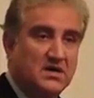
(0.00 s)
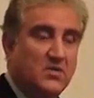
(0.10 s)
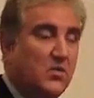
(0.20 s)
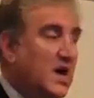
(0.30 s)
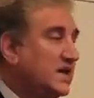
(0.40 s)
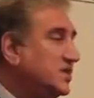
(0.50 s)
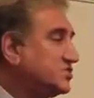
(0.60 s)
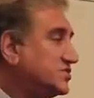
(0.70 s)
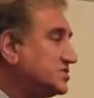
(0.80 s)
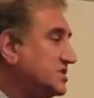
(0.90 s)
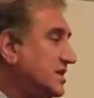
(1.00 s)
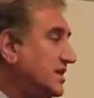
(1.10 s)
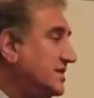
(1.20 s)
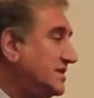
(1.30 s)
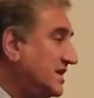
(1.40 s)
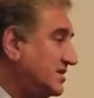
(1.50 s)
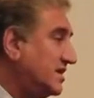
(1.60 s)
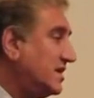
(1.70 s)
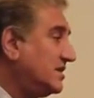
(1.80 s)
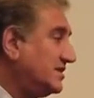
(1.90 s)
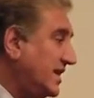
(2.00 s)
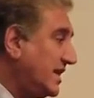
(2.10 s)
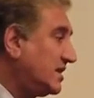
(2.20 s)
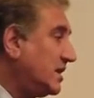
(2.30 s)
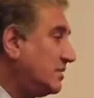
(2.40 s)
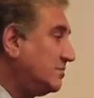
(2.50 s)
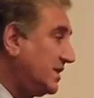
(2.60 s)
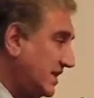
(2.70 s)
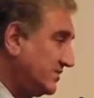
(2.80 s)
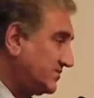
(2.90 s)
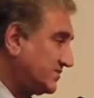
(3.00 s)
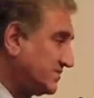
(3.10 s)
violations did take place.